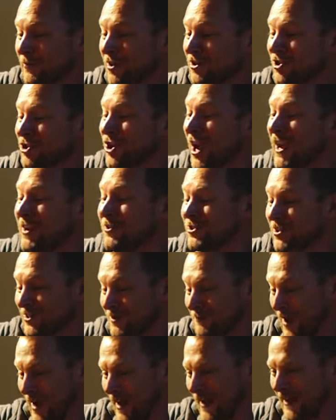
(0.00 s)
him to change
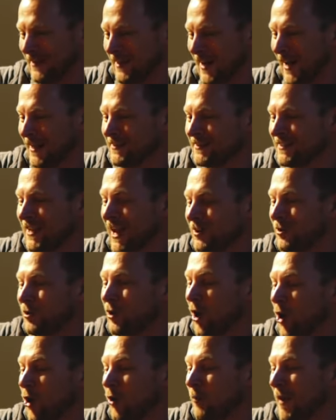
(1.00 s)
his mind and say
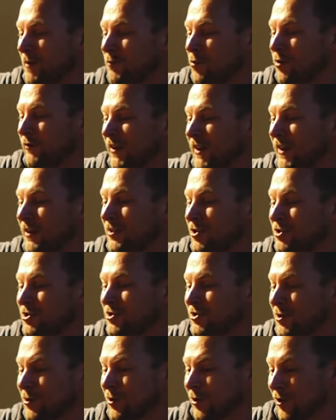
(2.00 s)
no by moving it in a
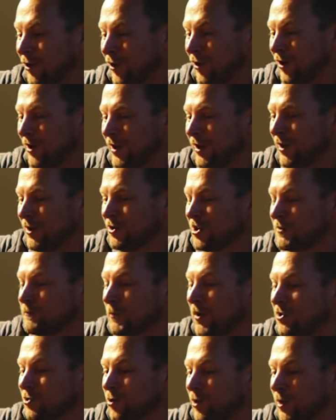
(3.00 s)
circle. Just
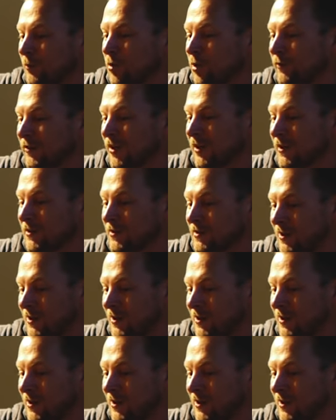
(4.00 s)
picture it moving in a